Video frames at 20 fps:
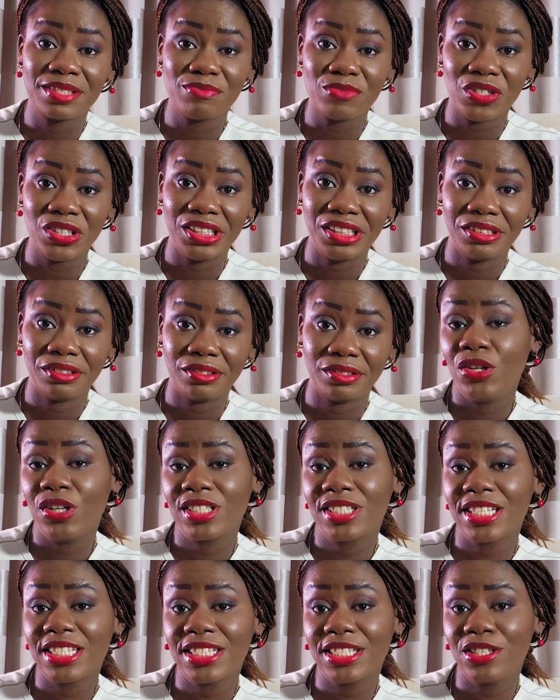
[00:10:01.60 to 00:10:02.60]
money. You're
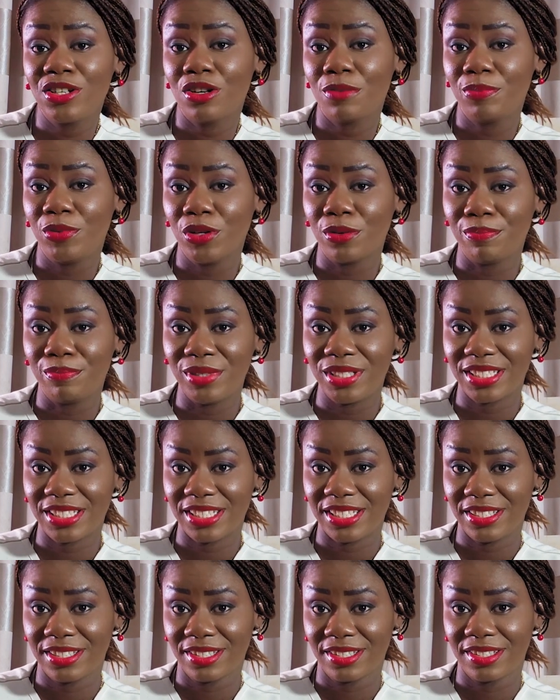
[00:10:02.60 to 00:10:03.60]
setting up your
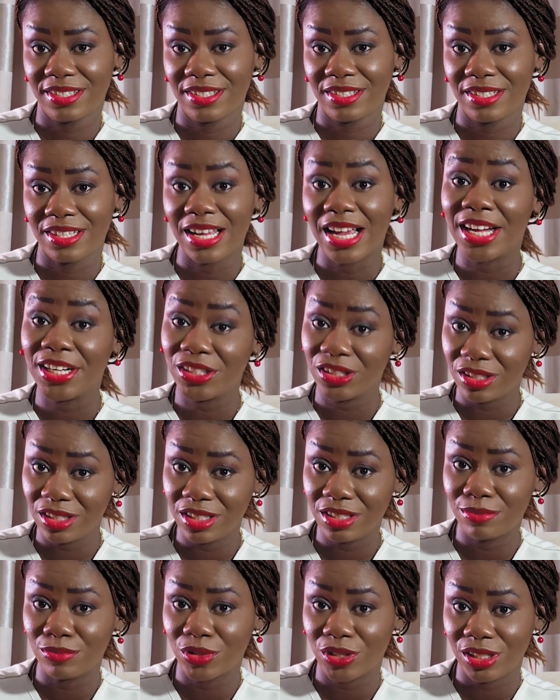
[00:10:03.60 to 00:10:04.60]
business and you
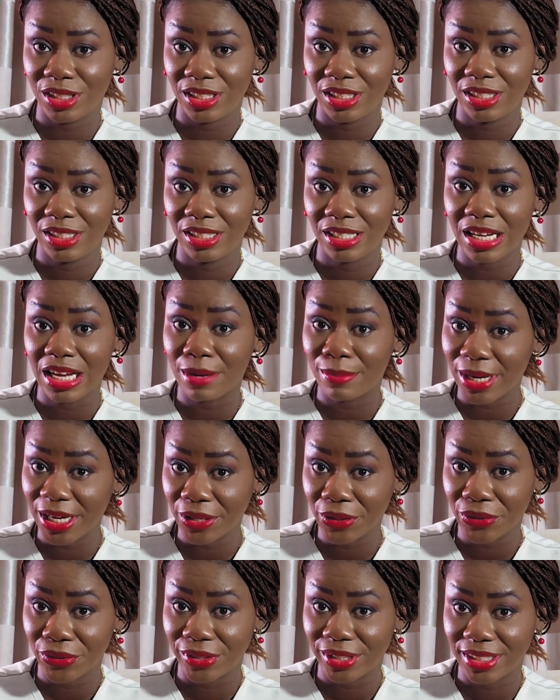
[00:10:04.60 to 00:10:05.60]
need money. Am I
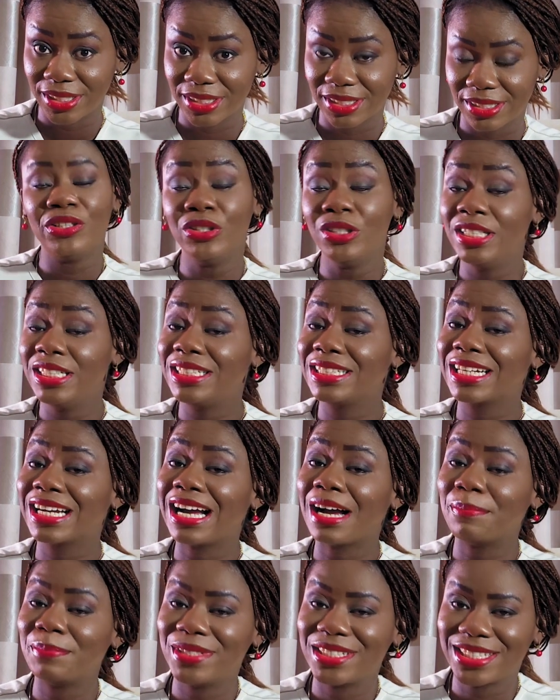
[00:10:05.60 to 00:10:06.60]
correct? You need
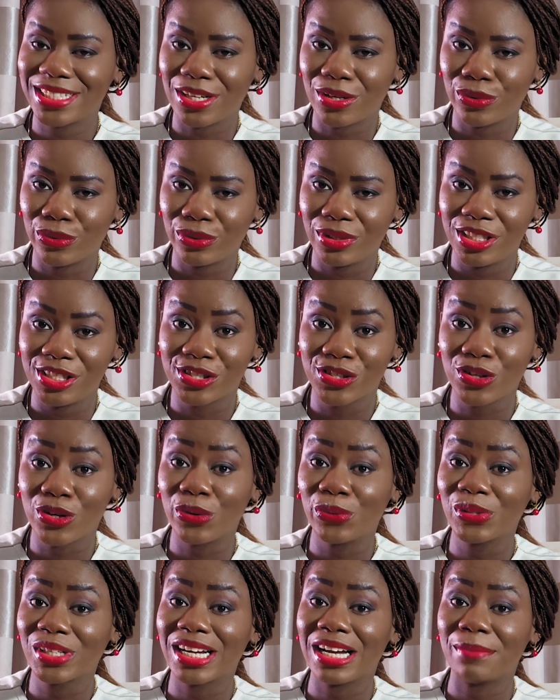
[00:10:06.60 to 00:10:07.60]
capital. It's
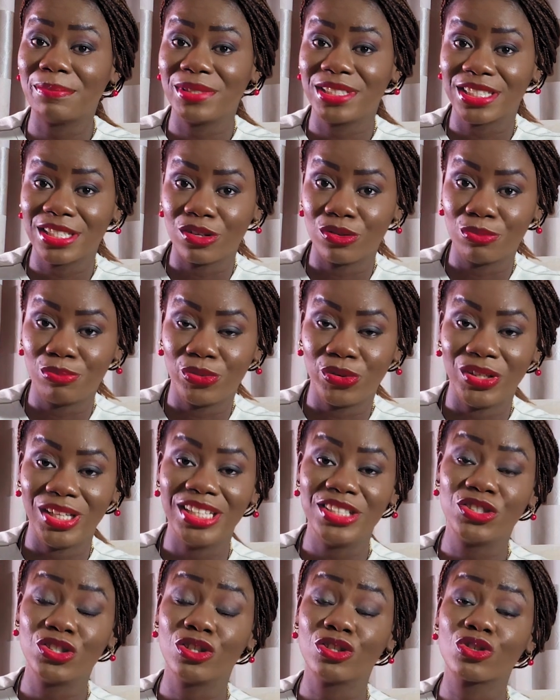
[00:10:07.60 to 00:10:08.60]
called capital, but
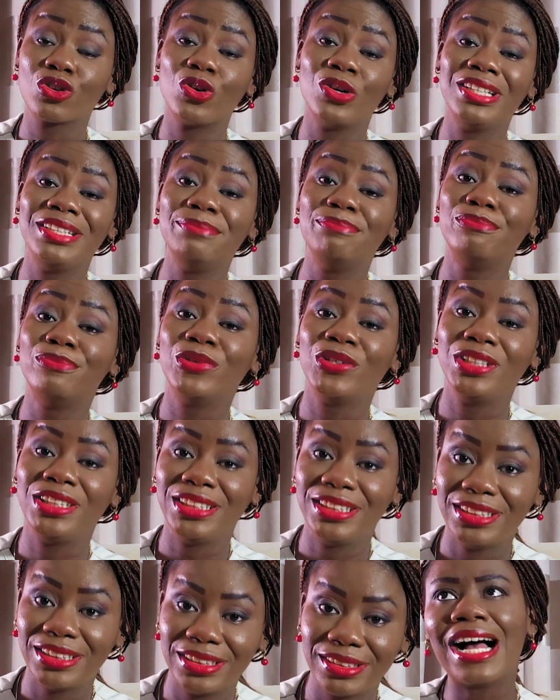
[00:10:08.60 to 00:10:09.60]
let's just call it money.
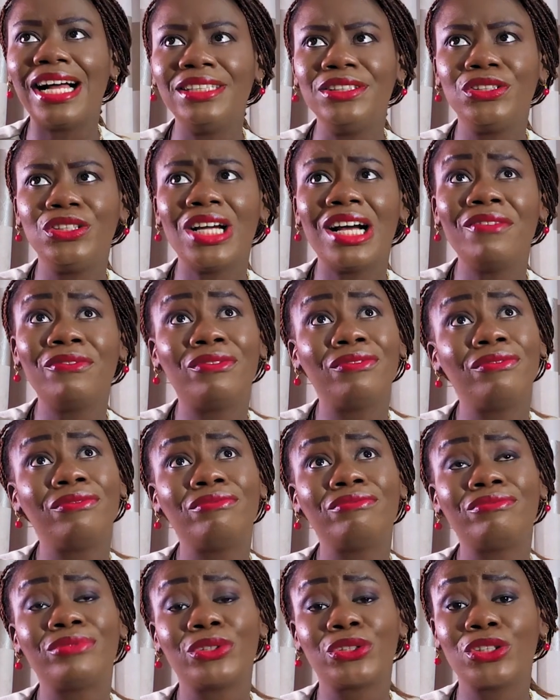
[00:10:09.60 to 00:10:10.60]
And you have
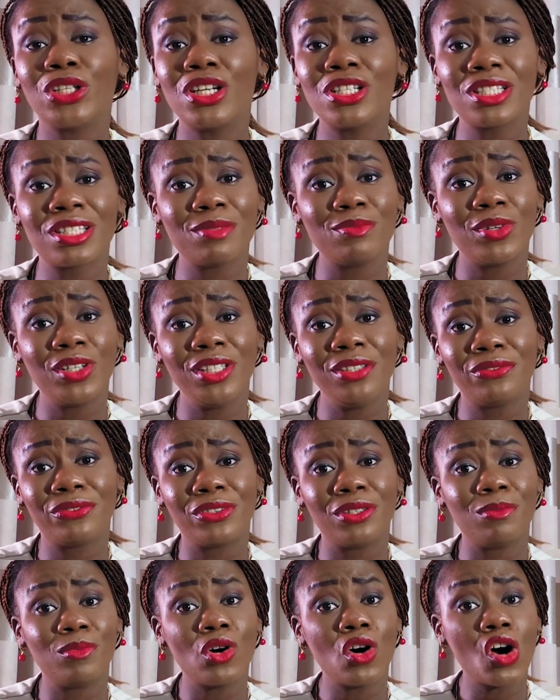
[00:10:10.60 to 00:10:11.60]
sourced money
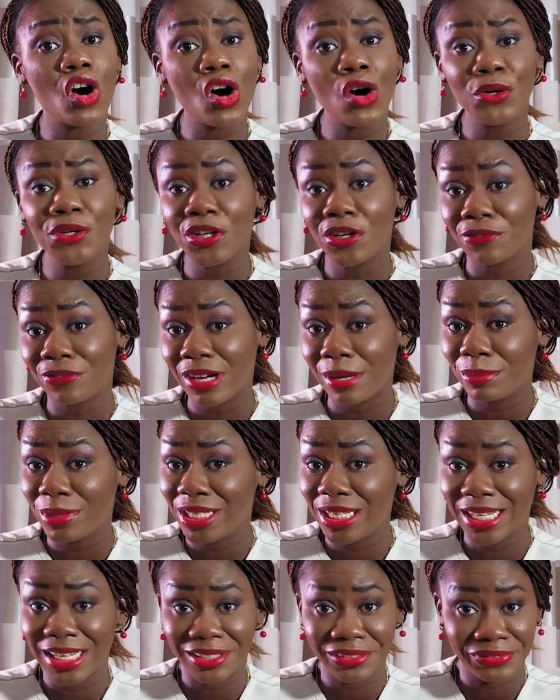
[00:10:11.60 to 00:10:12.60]
from all your
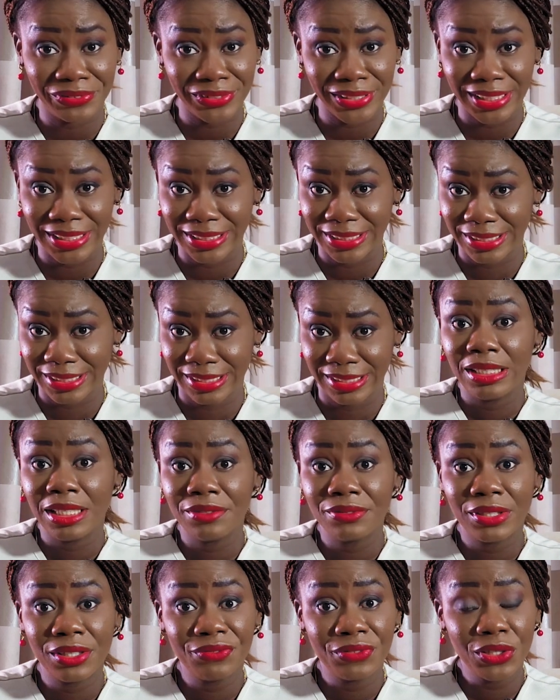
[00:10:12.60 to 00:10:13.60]
family and friends.
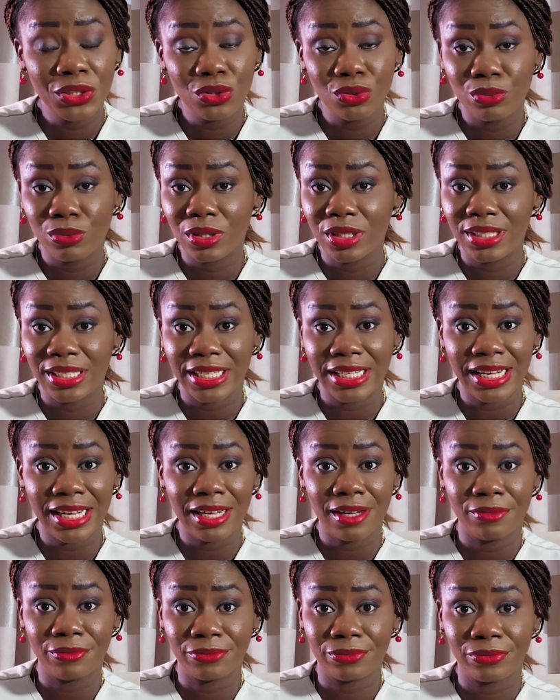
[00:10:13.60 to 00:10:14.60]
They've given you what they
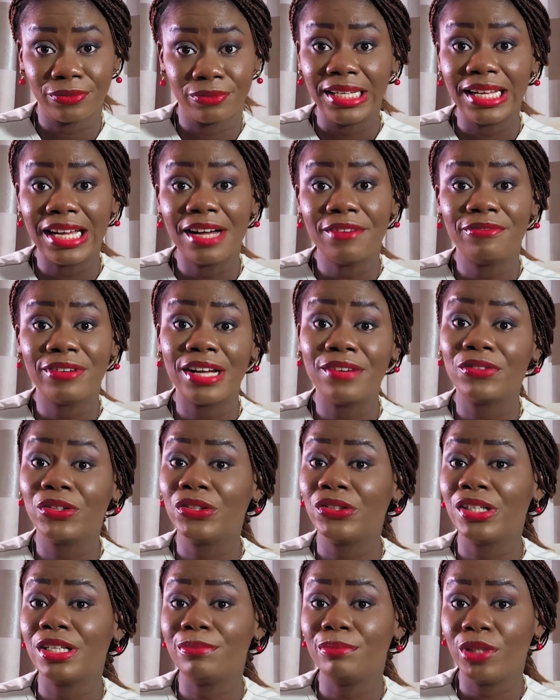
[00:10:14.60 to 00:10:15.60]
have. They have
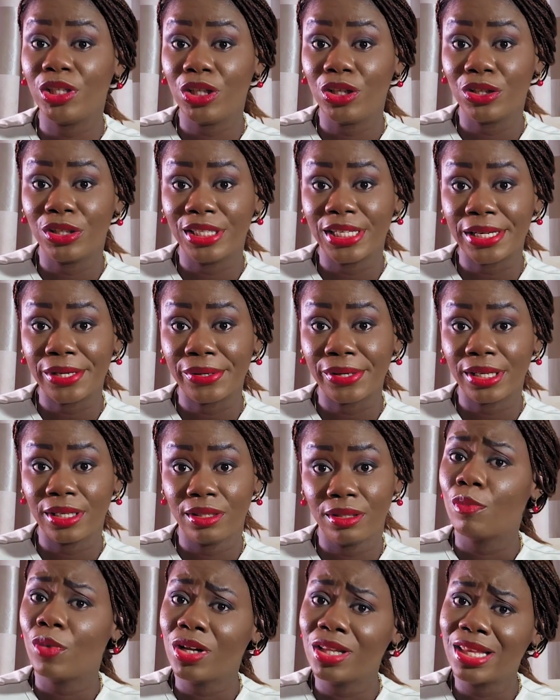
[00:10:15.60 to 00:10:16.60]
500 million naira.
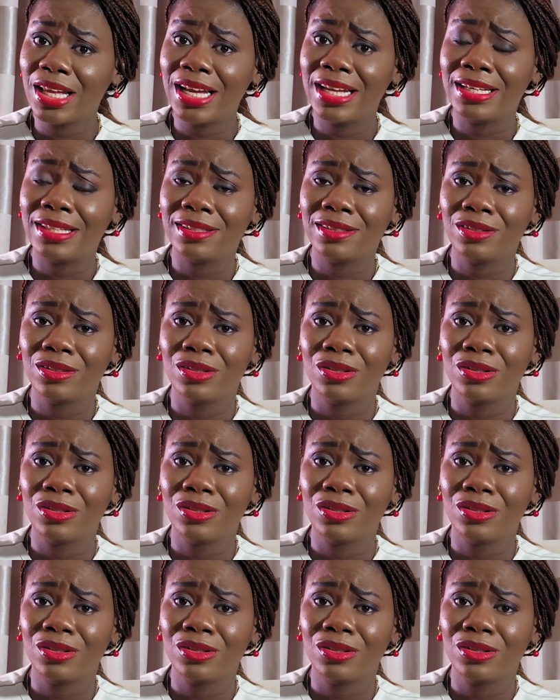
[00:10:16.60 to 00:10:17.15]
But then,